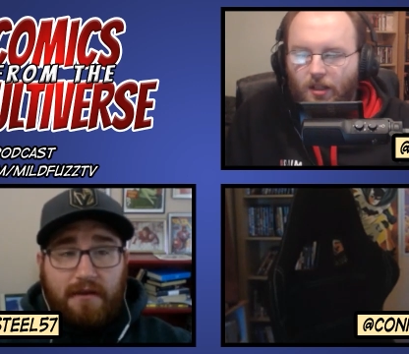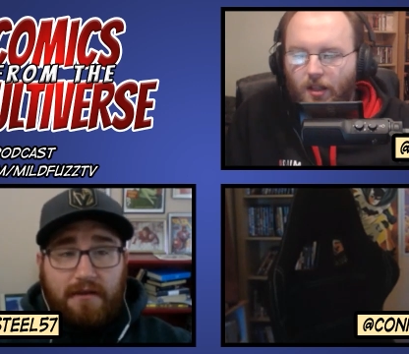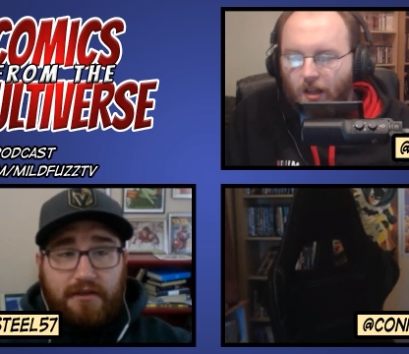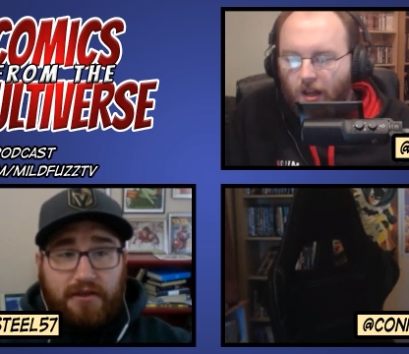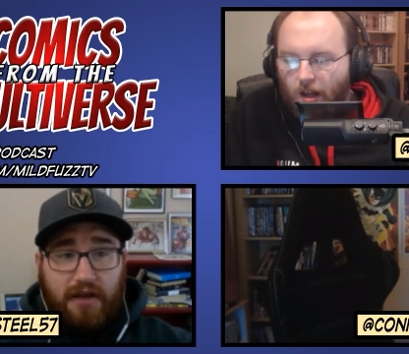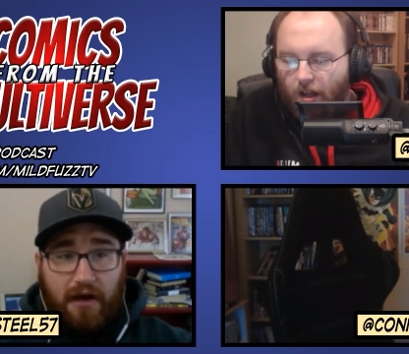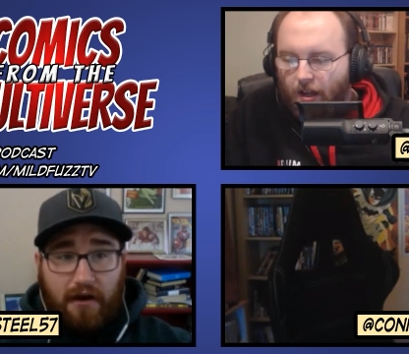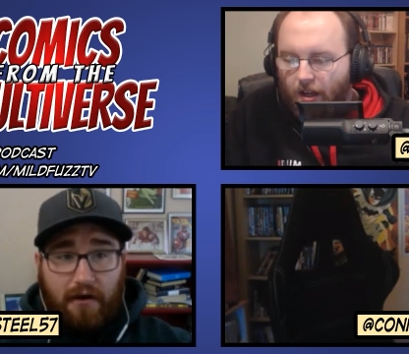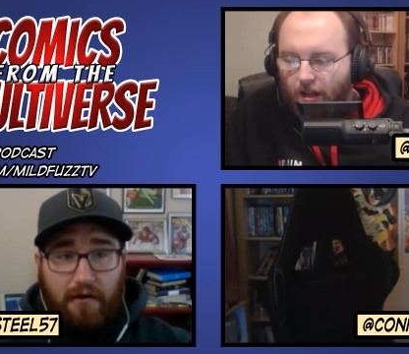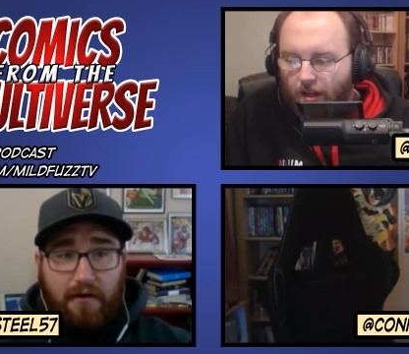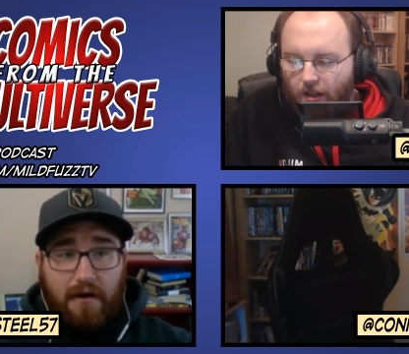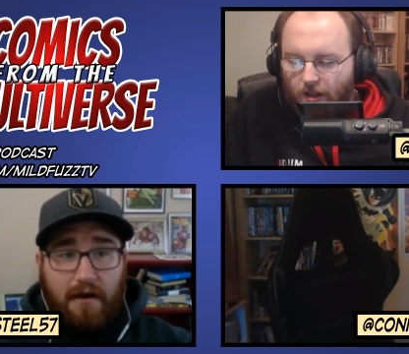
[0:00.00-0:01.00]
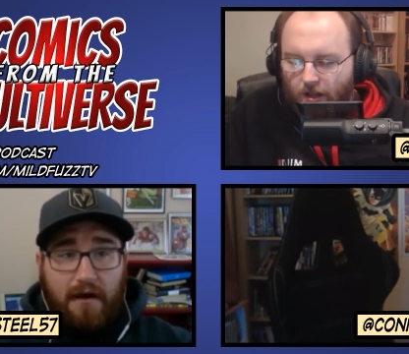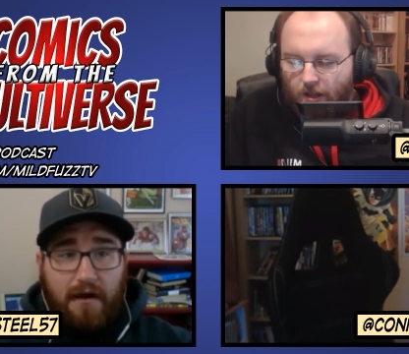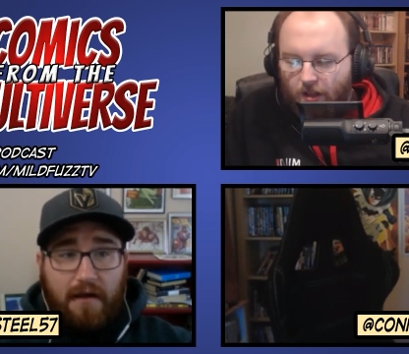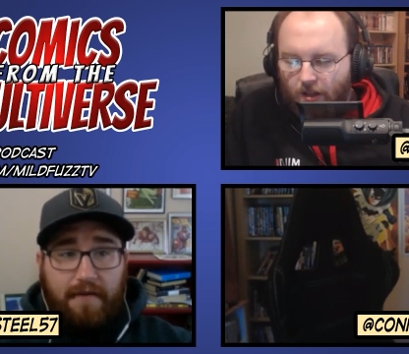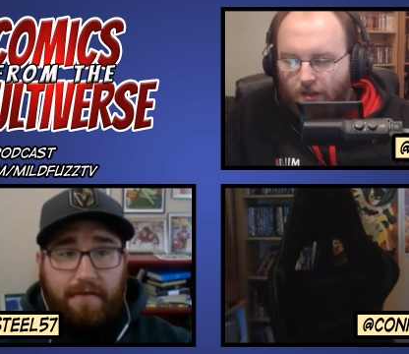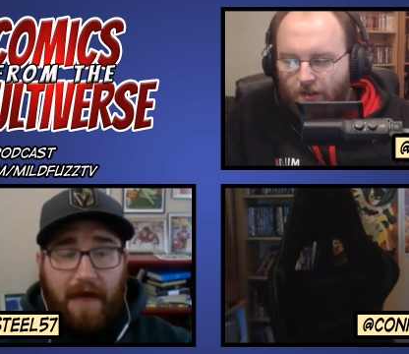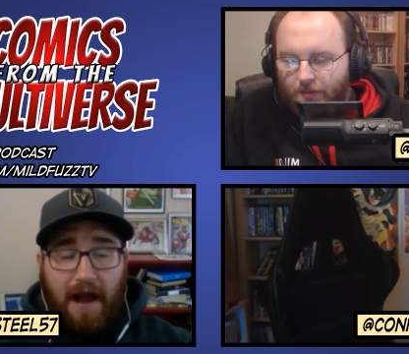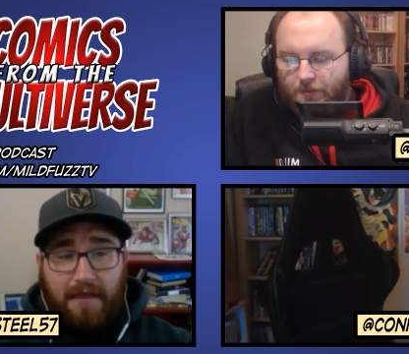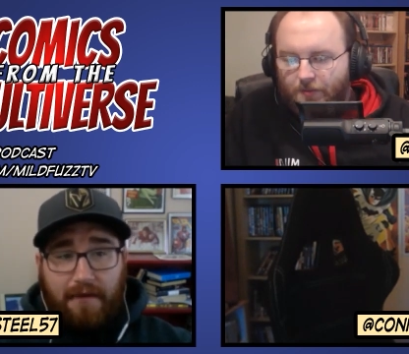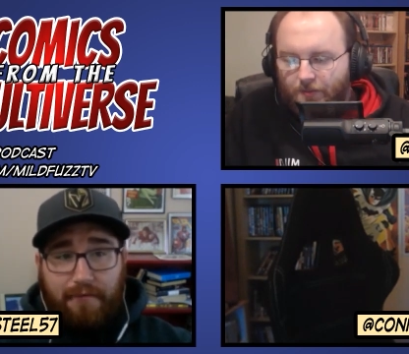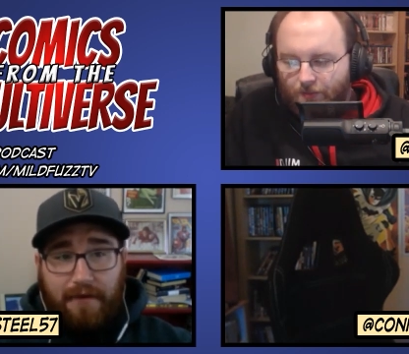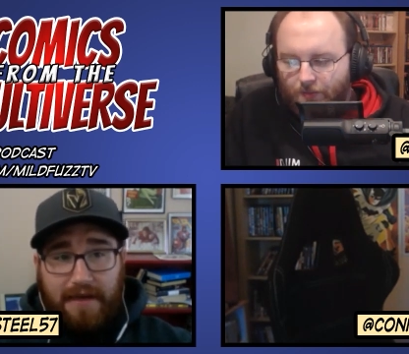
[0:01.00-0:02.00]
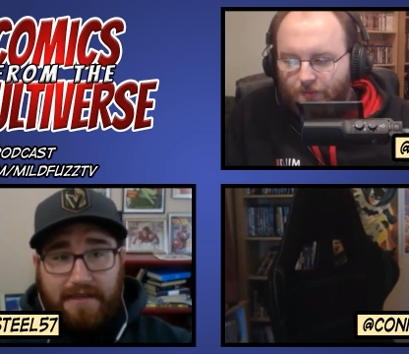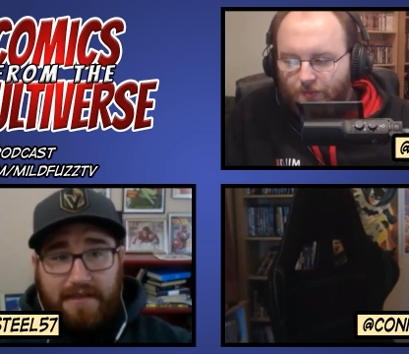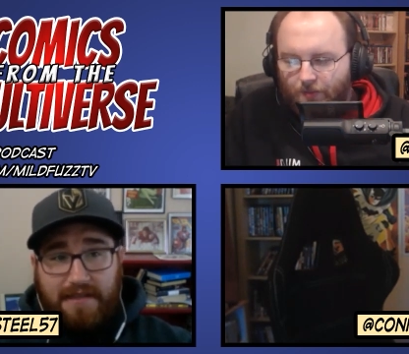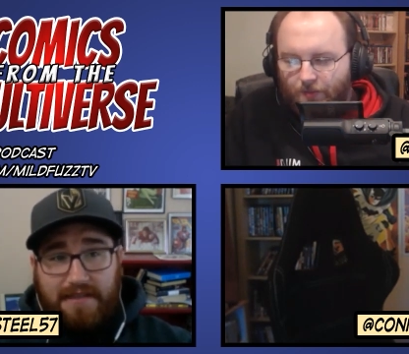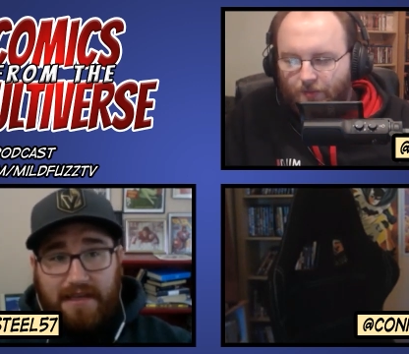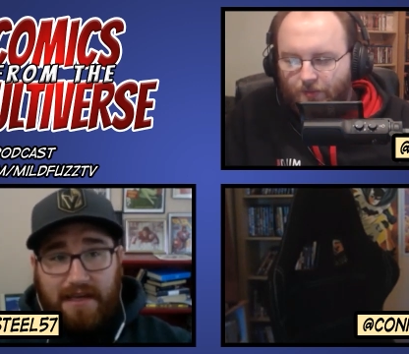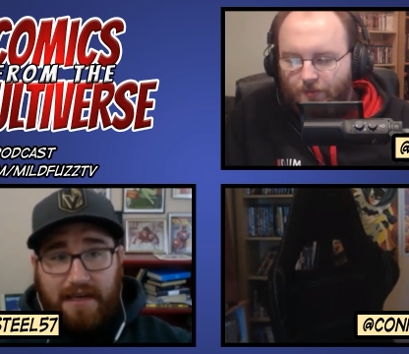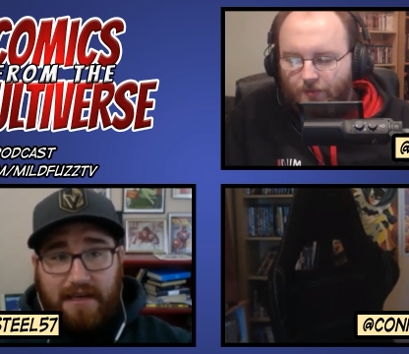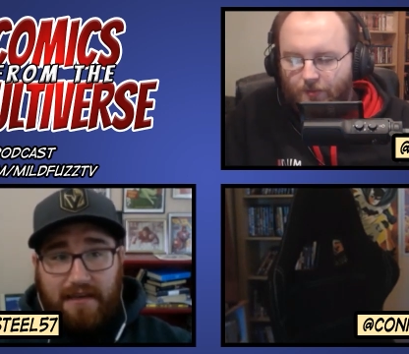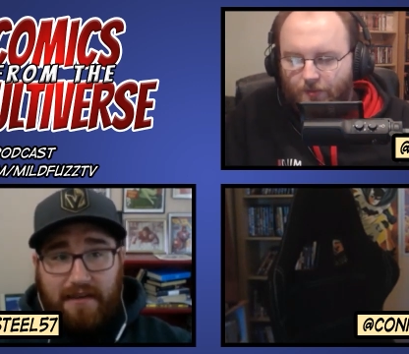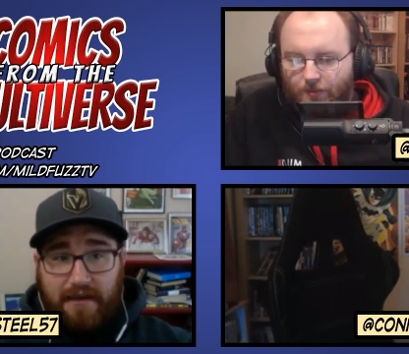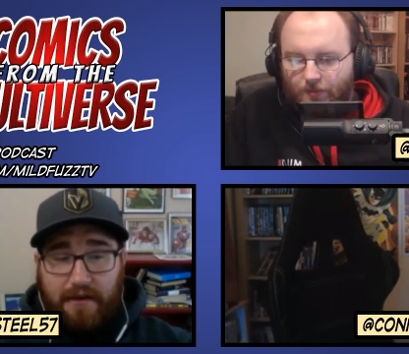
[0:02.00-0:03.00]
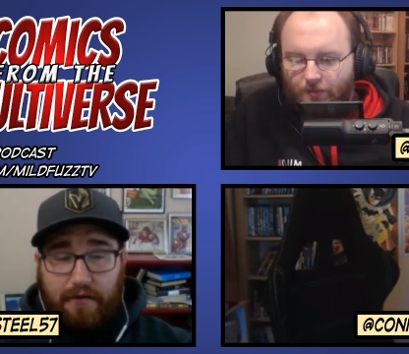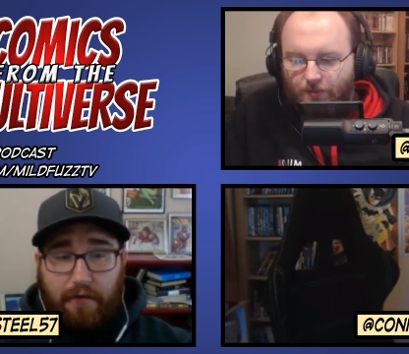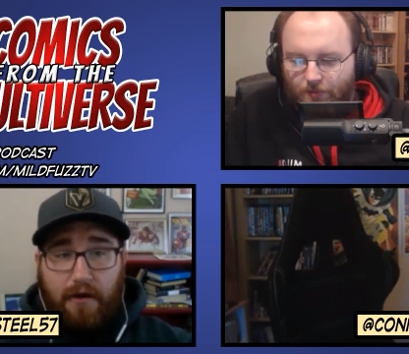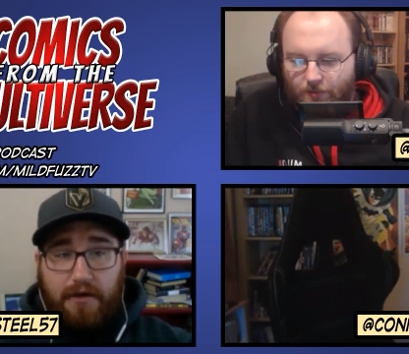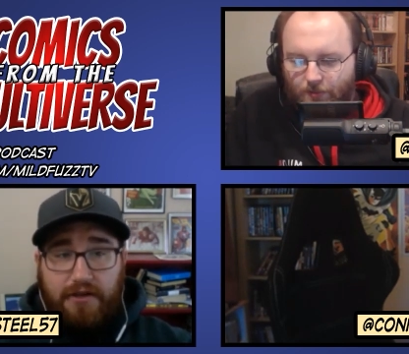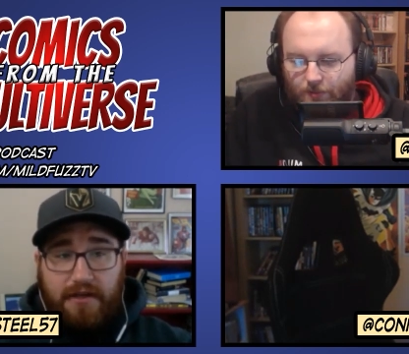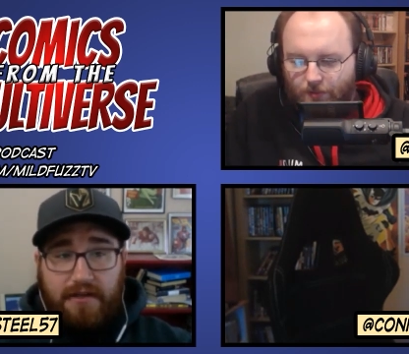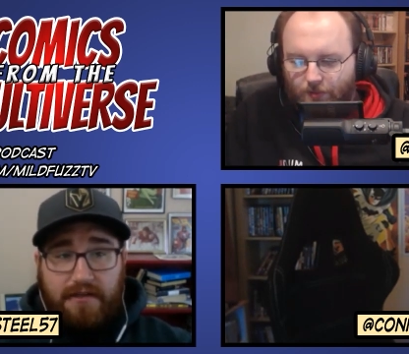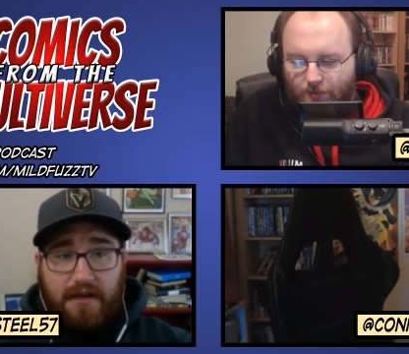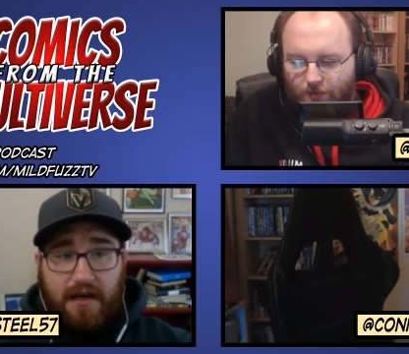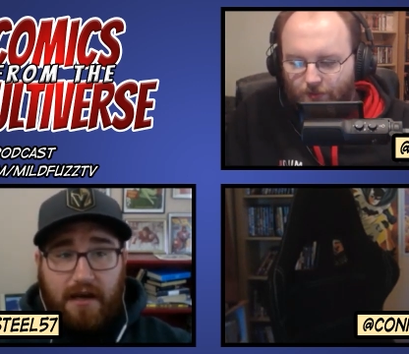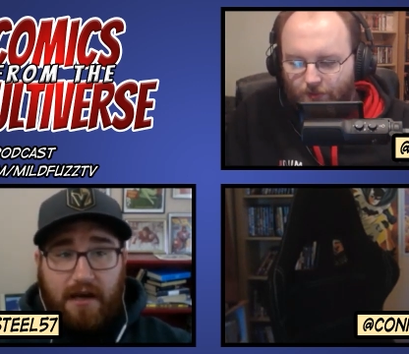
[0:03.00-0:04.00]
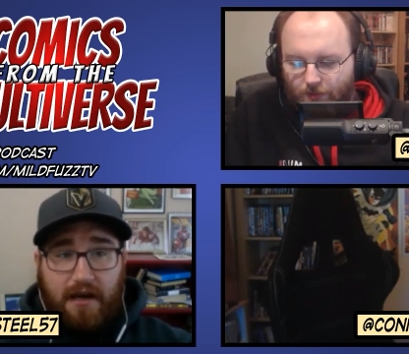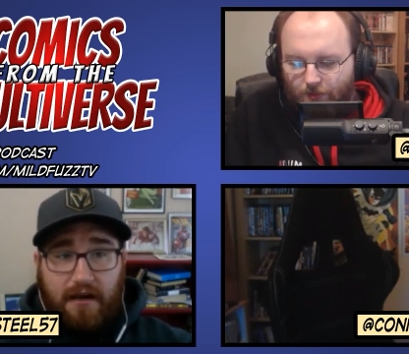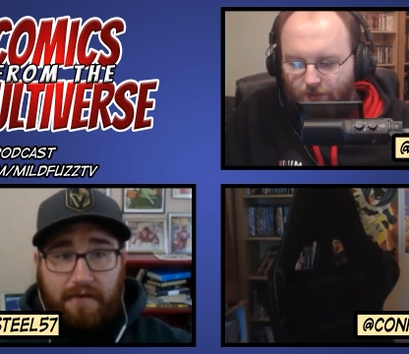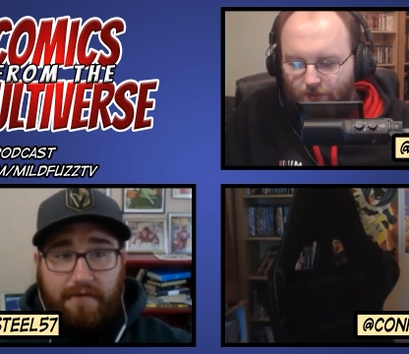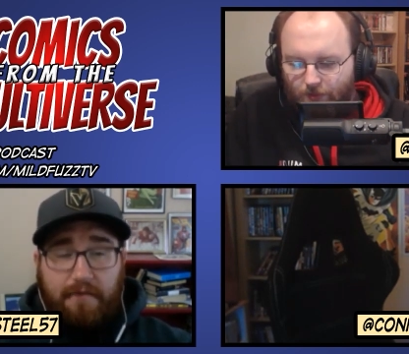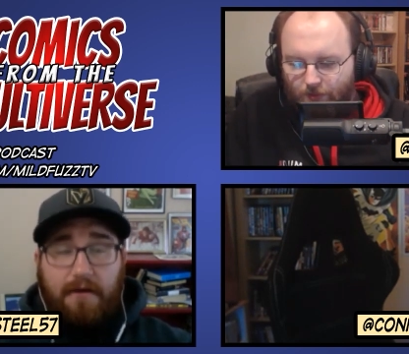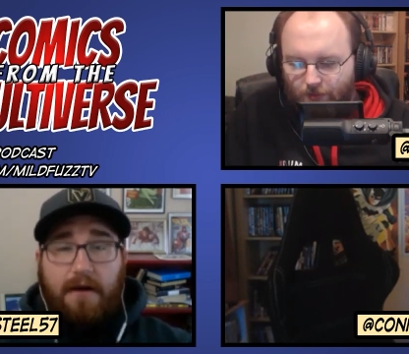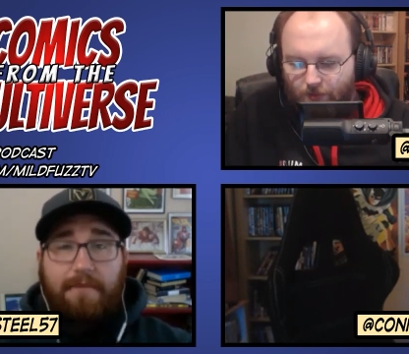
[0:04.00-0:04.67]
Speaker 1: So the fact that we get to see the origins of